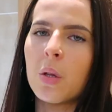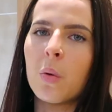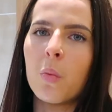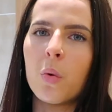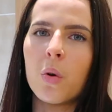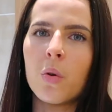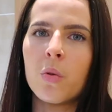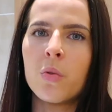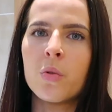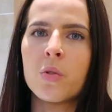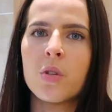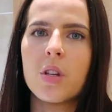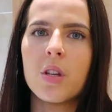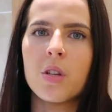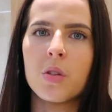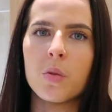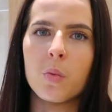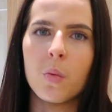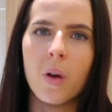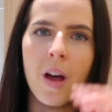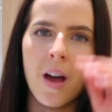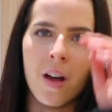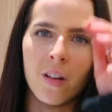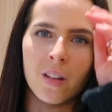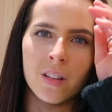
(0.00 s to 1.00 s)
the walls as
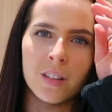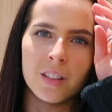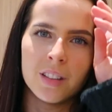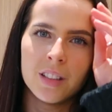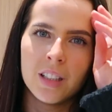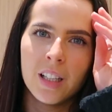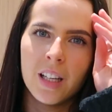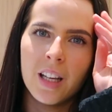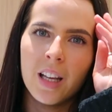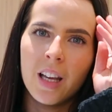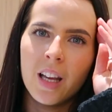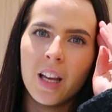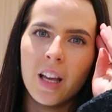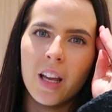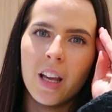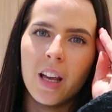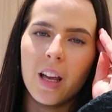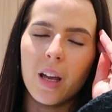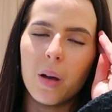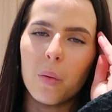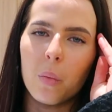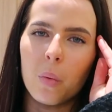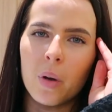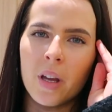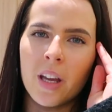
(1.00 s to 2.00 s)
well,
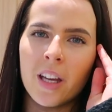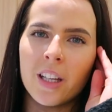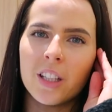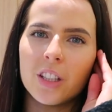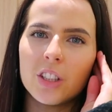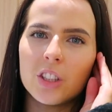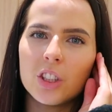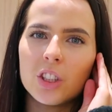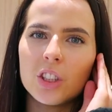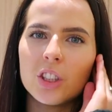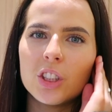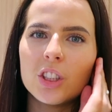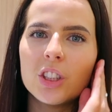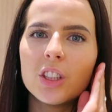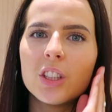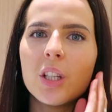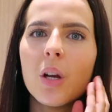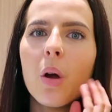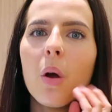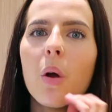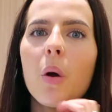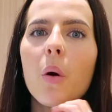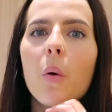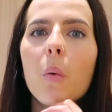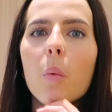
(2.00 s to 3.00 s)
which
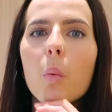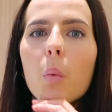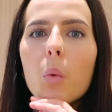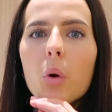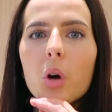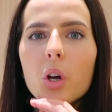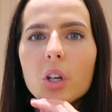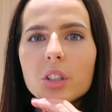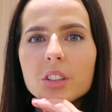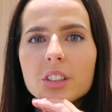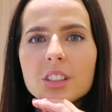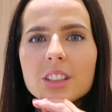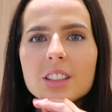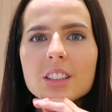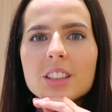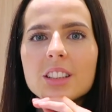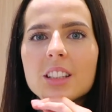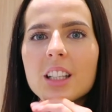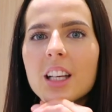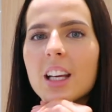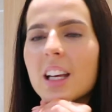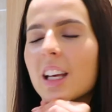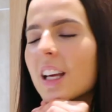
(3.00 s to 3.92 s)
was